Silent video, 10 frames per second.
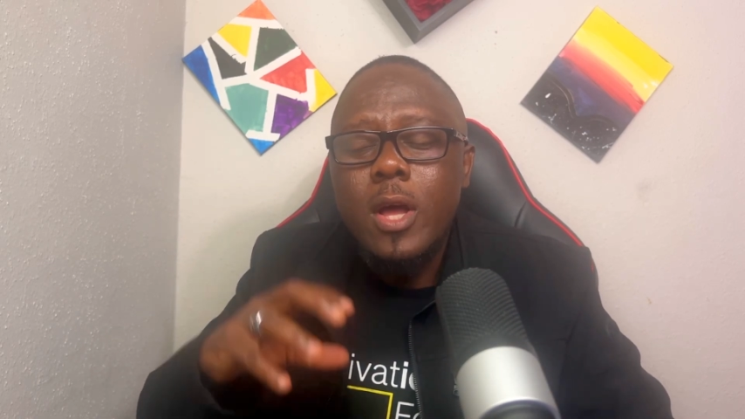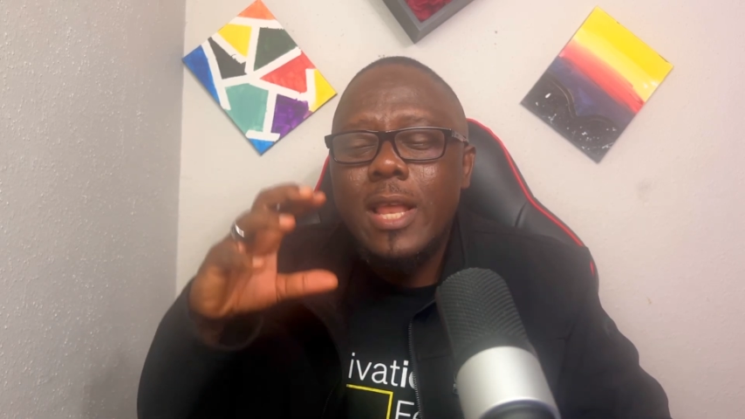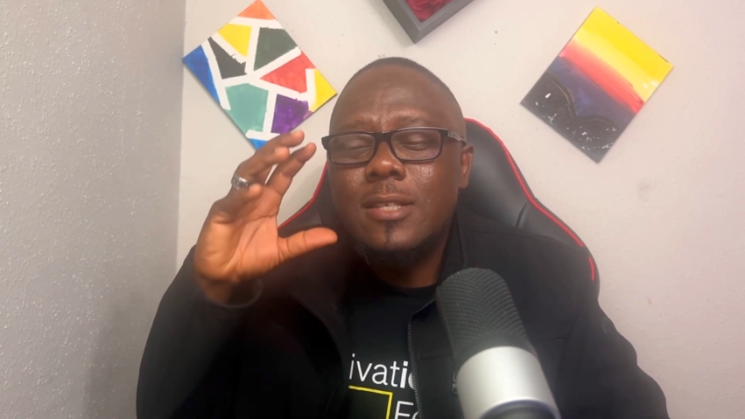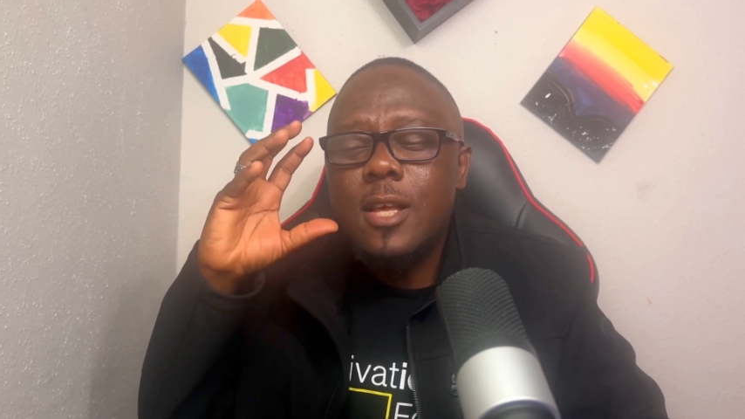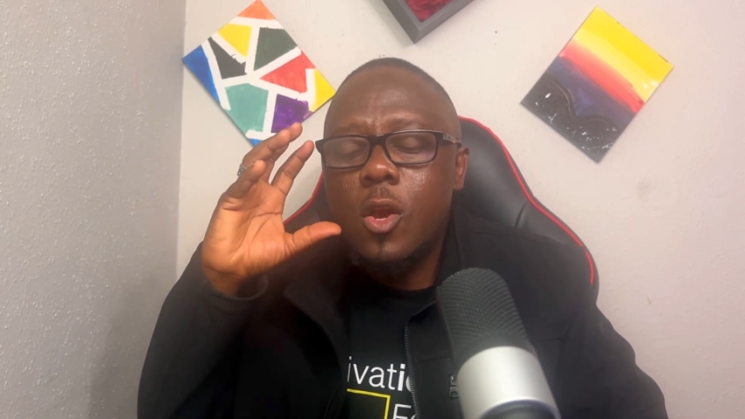
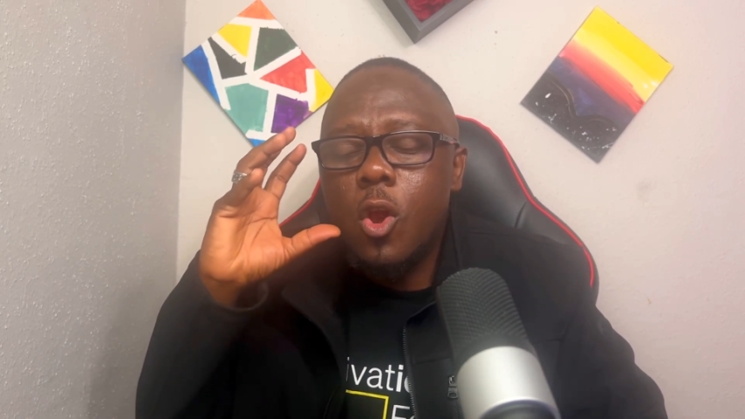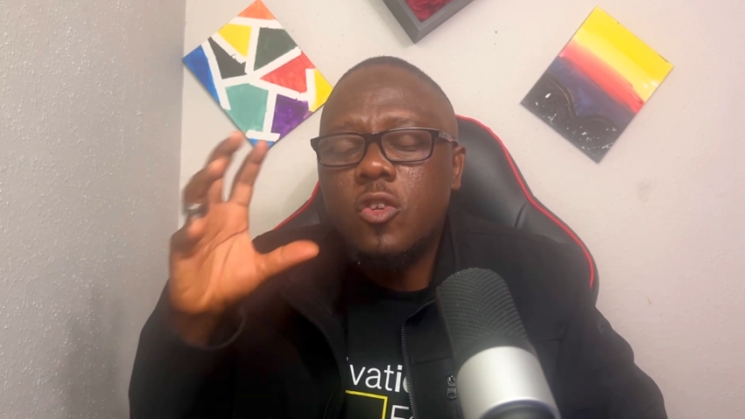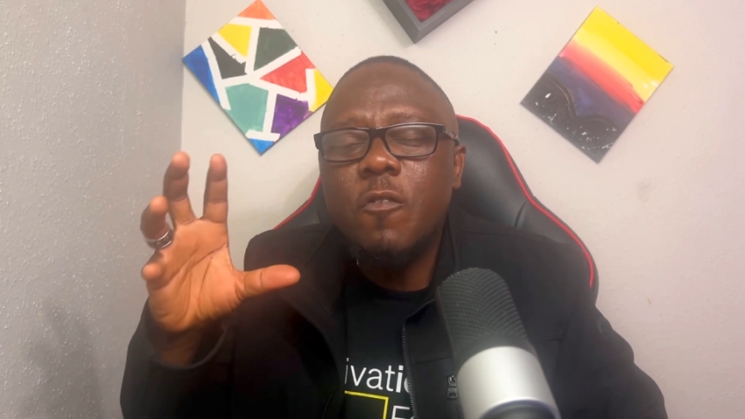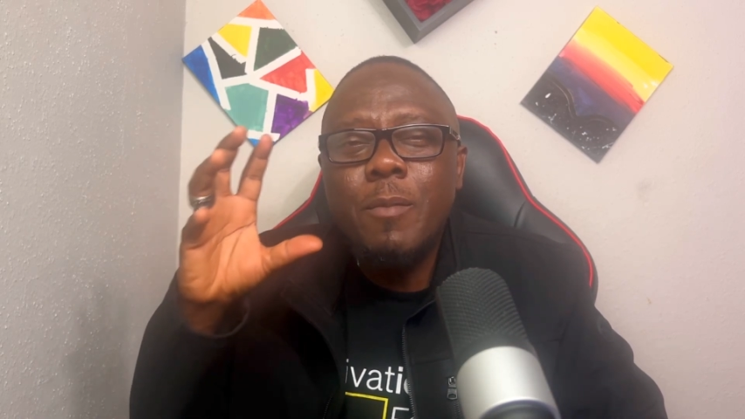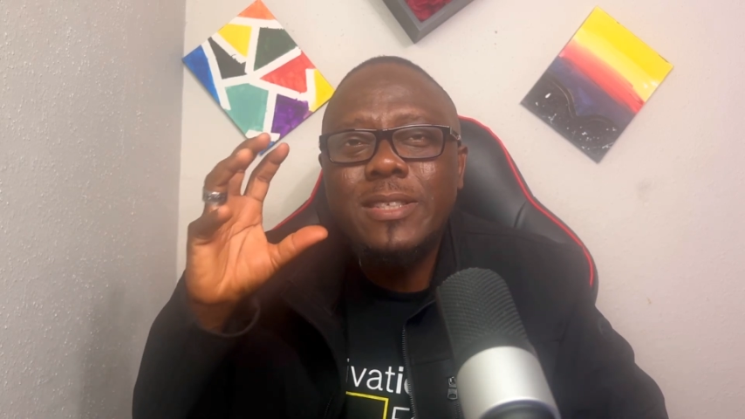there's a lot
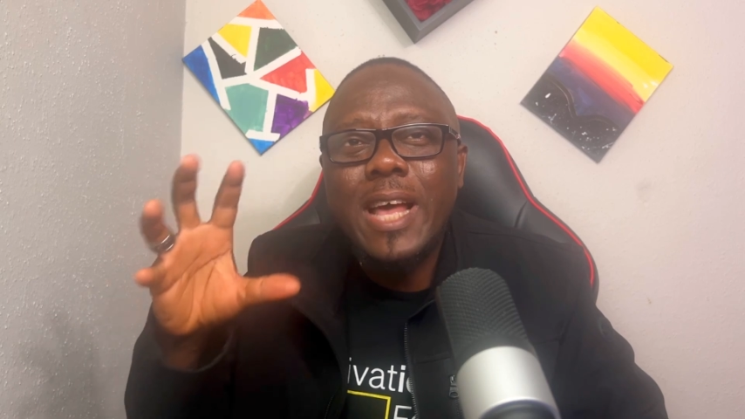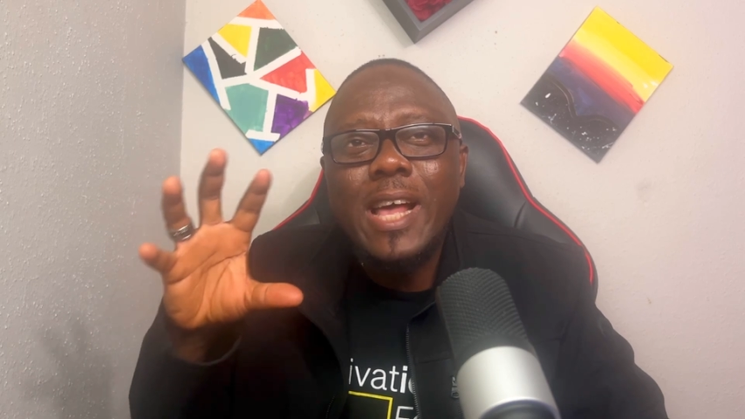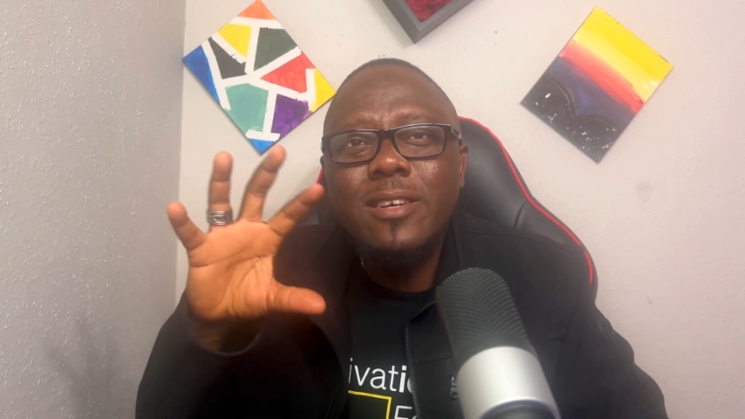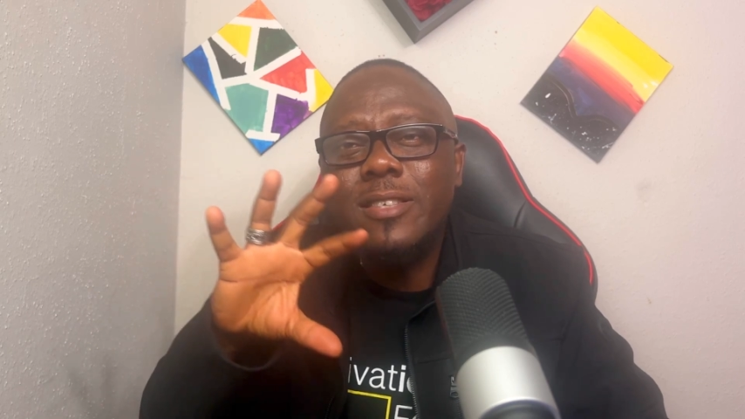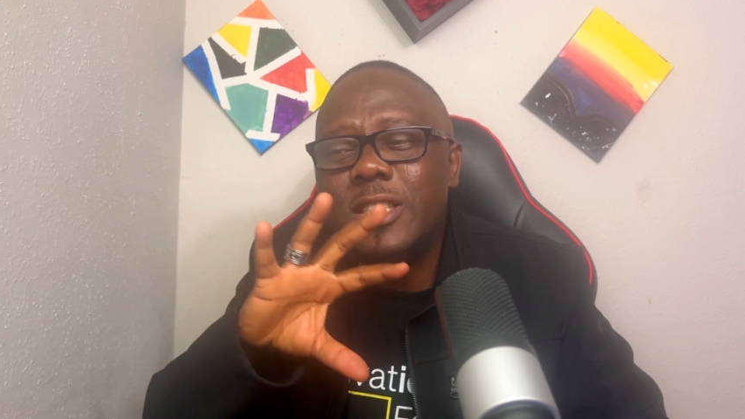of mental
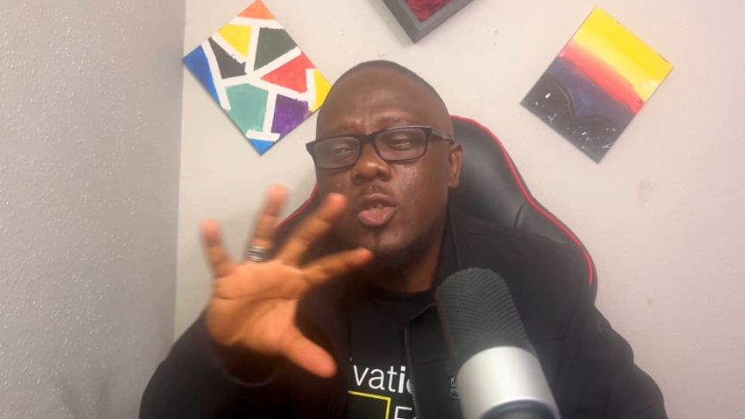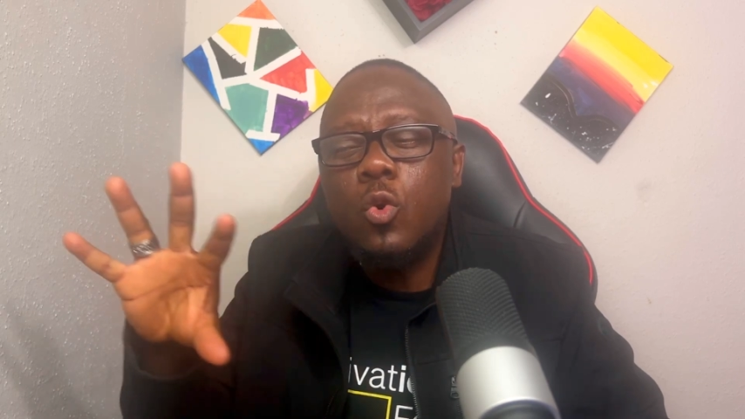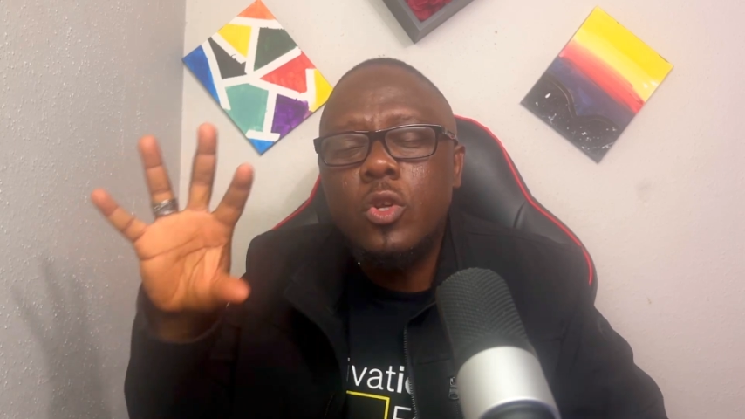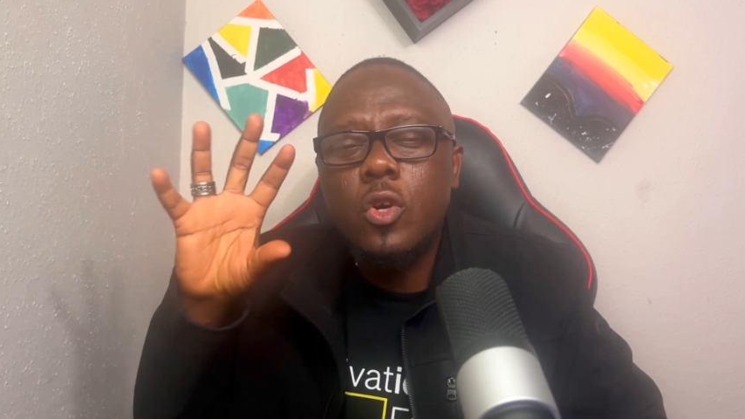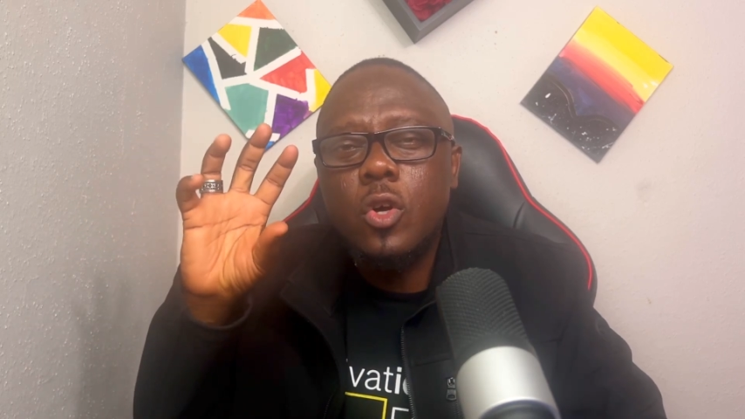health issues
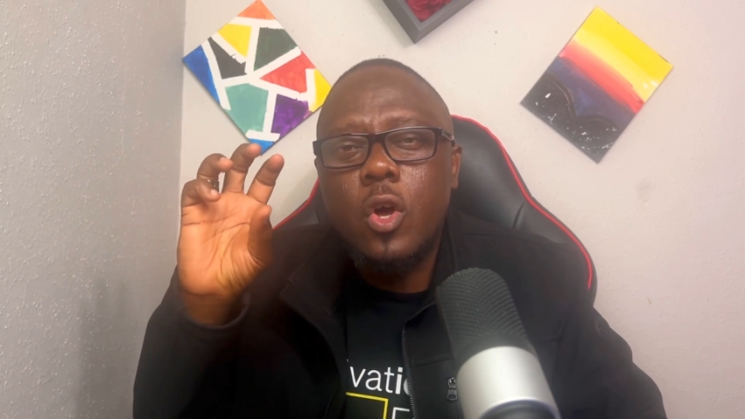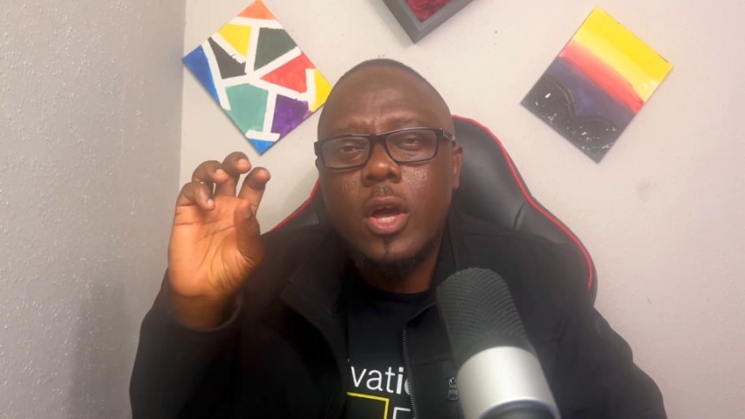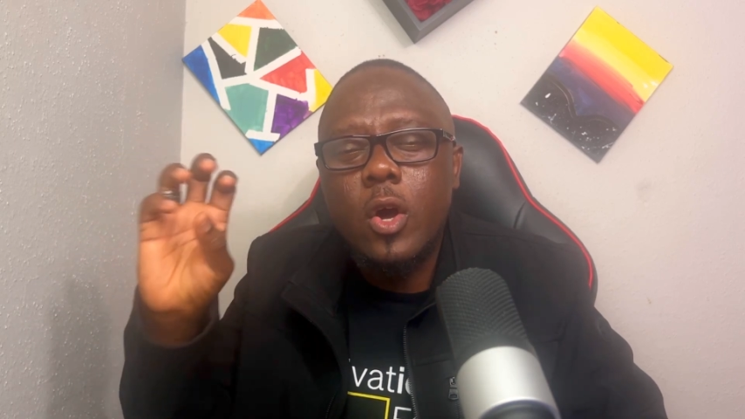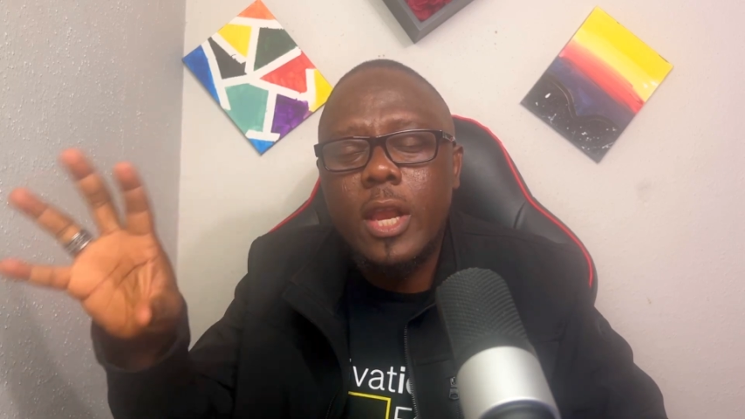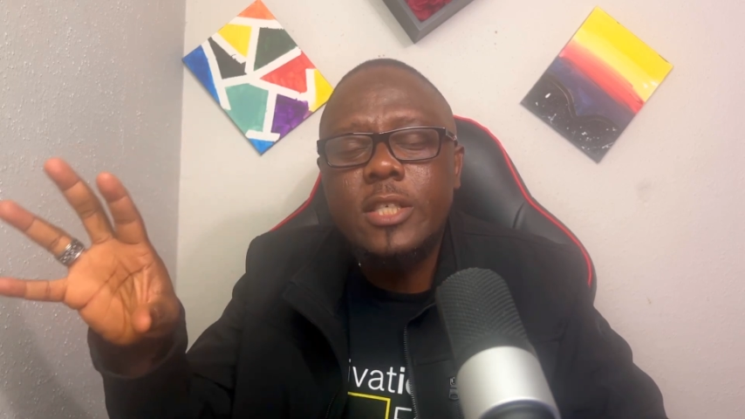going on in
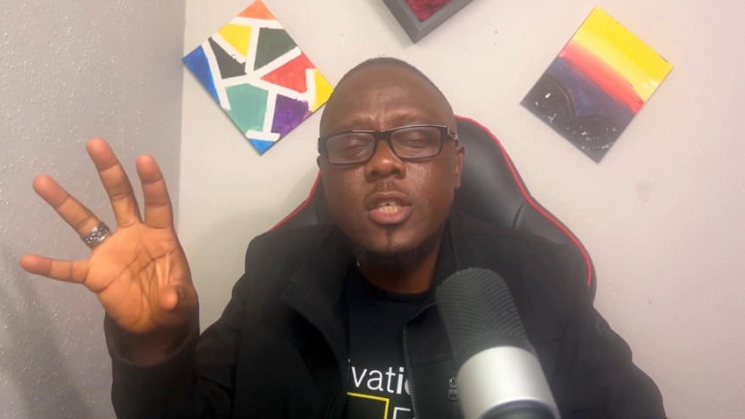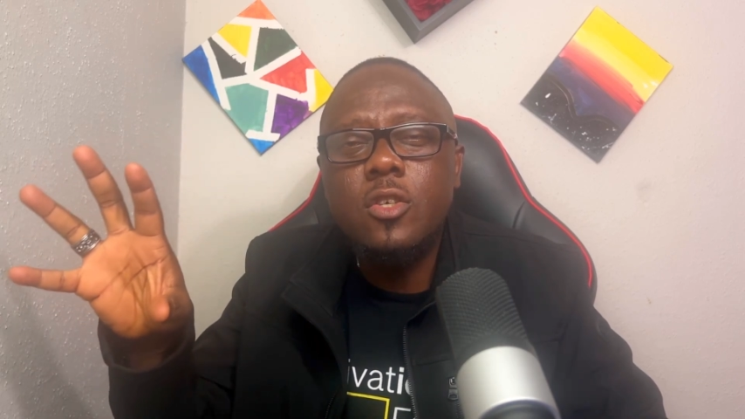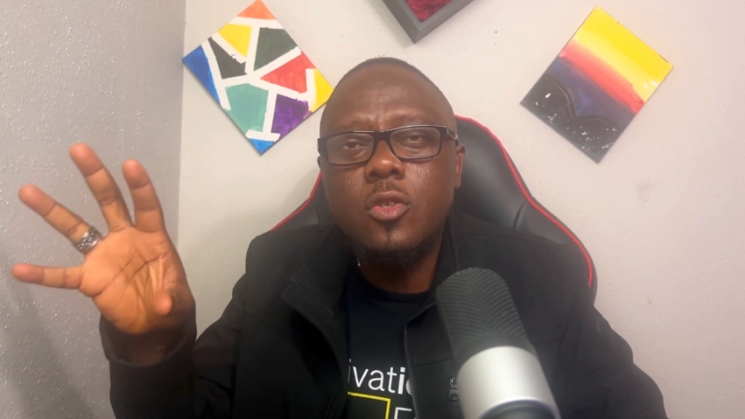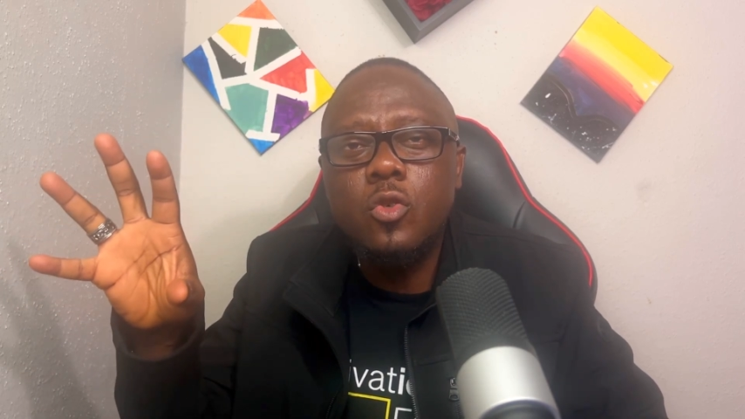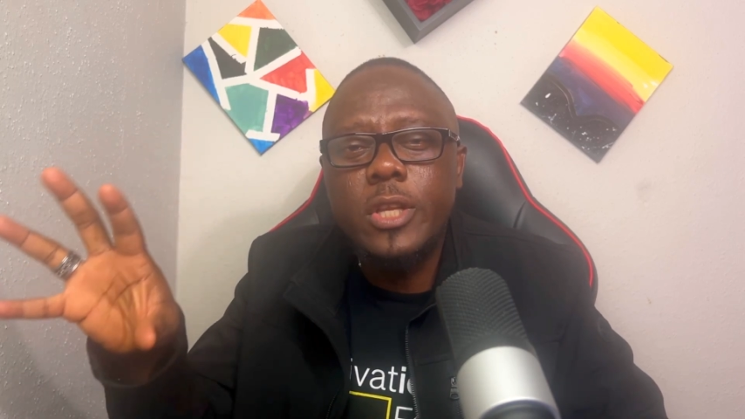
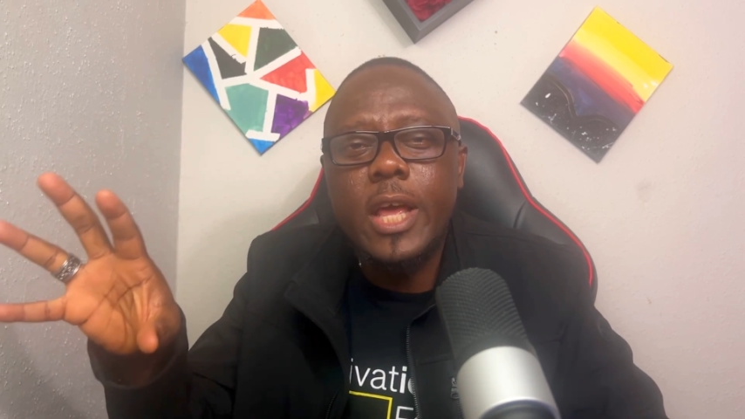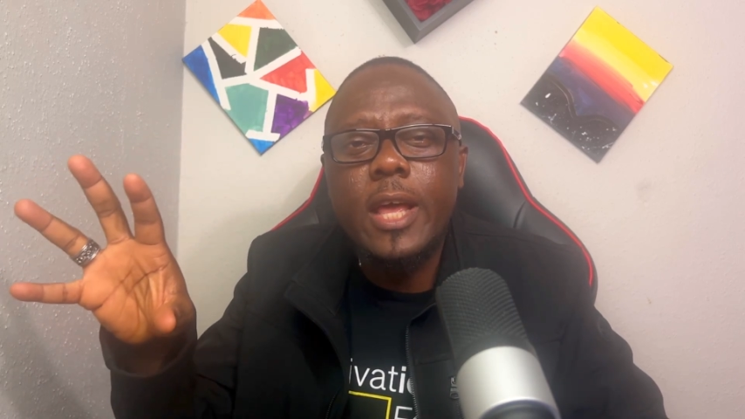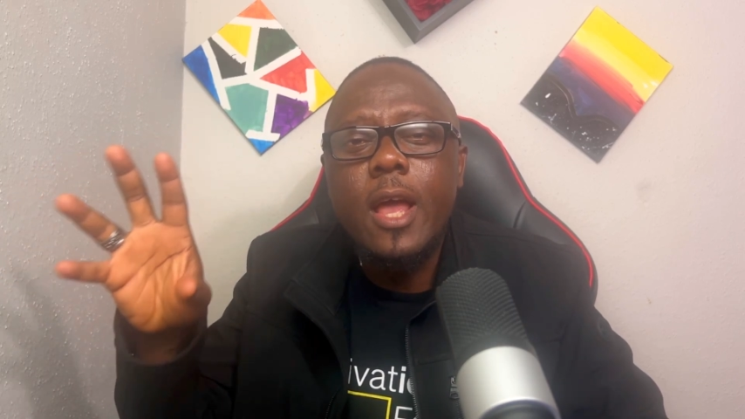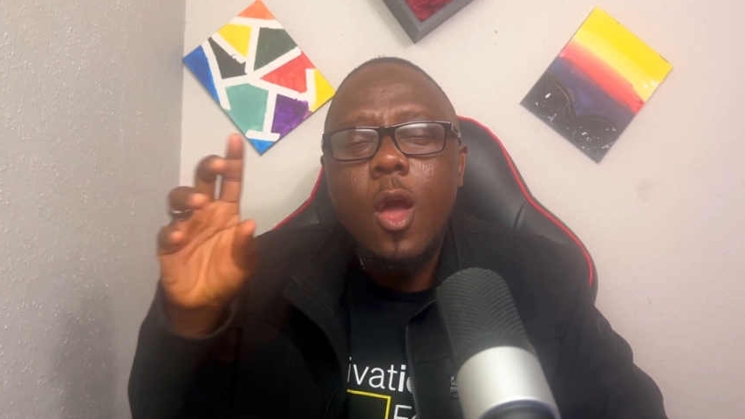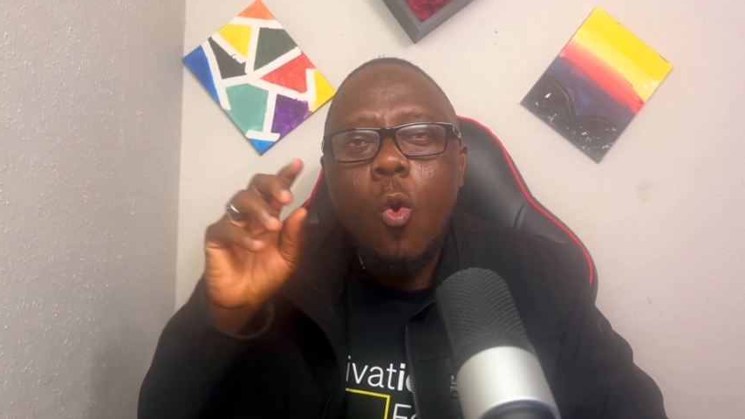organization today.